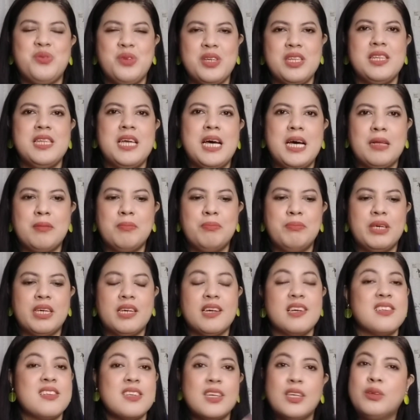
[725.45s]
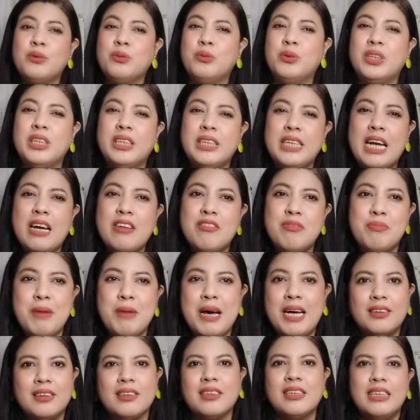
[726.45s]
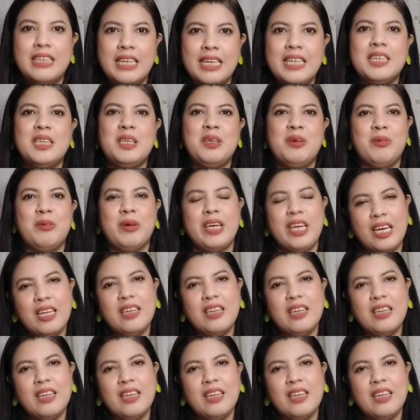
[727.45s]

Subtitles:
with that because it wouldn't have mattered anyway.